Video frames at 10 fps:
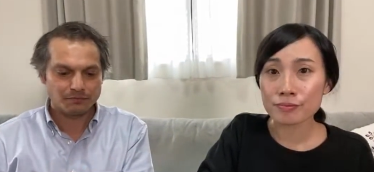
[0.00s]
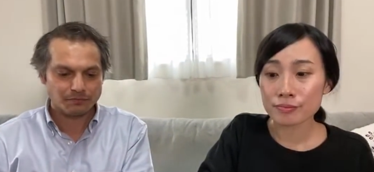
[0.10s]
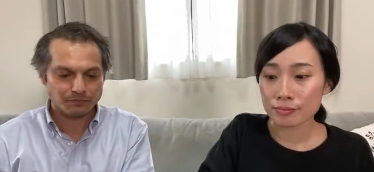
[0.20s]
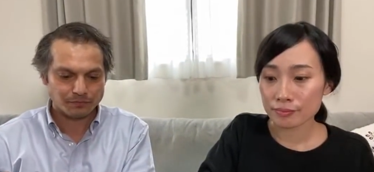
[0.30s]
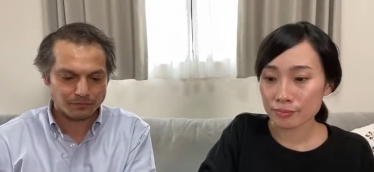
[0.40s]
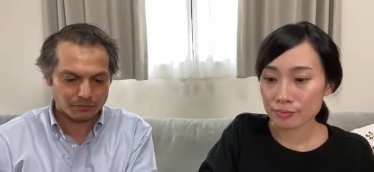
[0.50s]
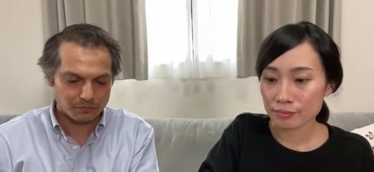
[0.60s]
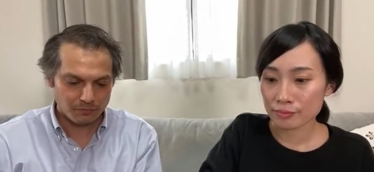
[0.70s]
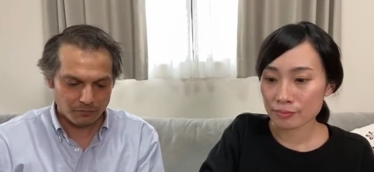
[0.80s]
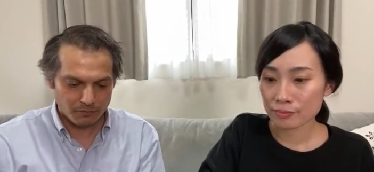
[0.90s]

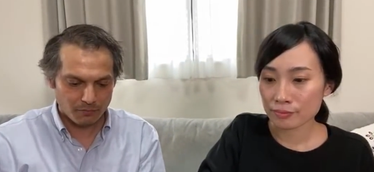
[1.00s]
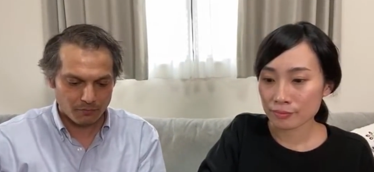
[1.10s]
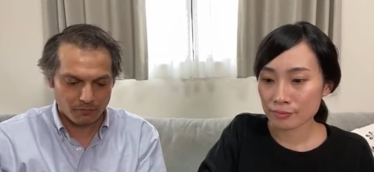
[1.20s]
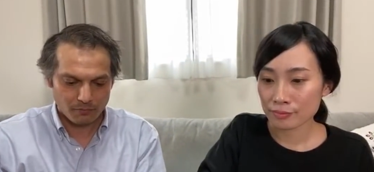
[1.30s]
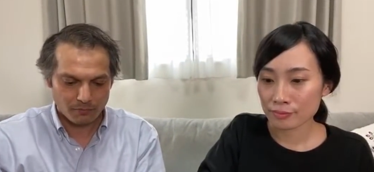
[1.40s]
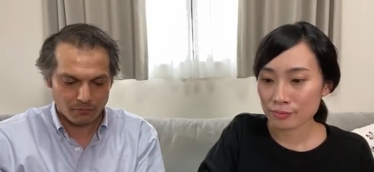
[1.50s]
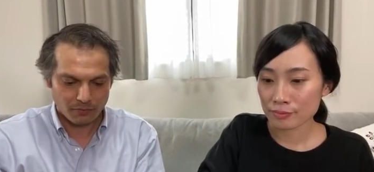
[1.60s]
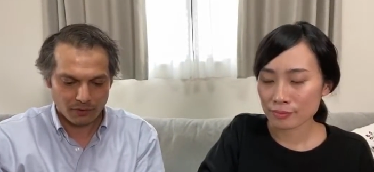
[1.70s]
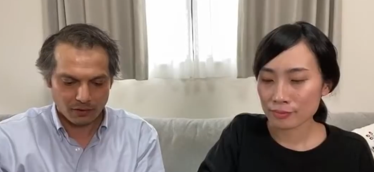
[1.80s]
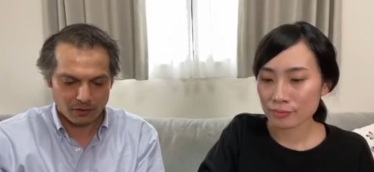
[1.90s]

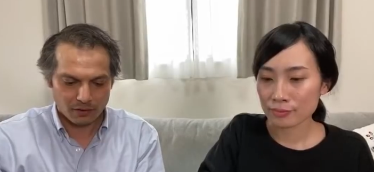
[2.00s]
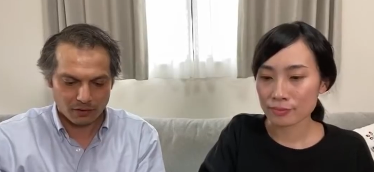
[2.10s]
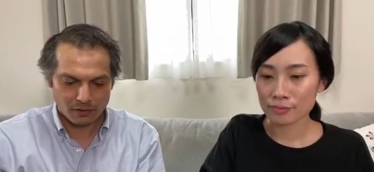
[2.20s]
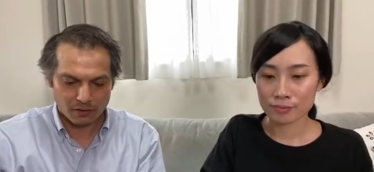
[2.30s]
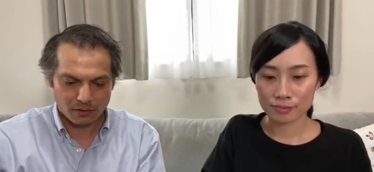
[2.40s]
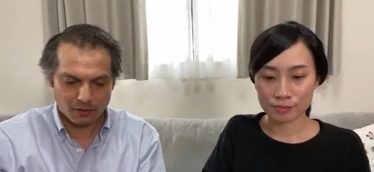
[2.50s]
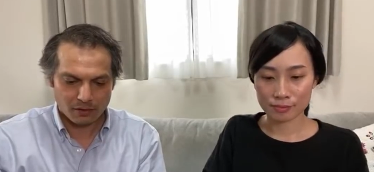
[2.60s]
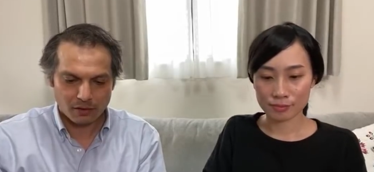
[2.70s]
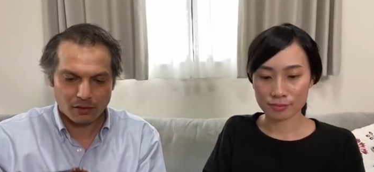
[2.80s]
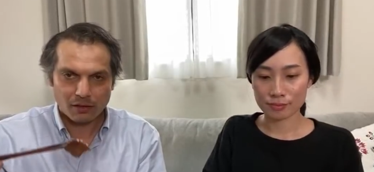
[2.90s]

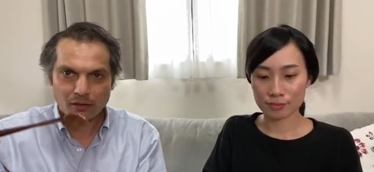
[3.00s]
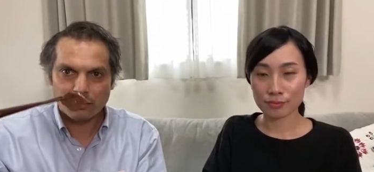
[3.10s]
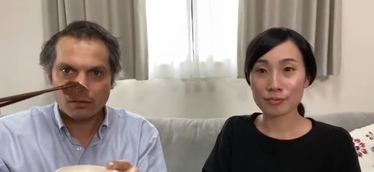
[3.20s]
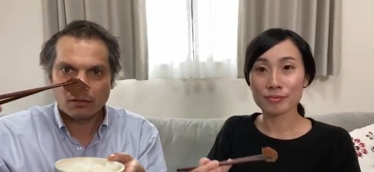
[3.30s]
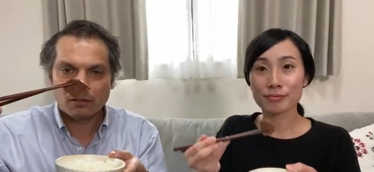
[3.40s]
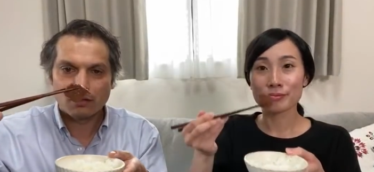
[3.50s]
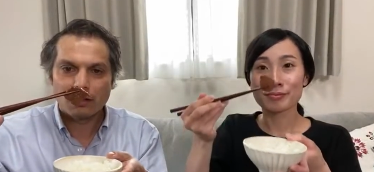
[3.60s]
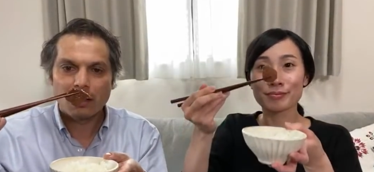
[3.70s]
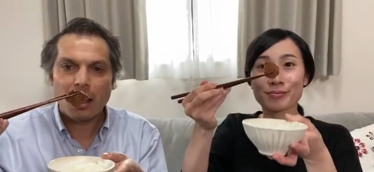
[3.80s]
Nobody speaks.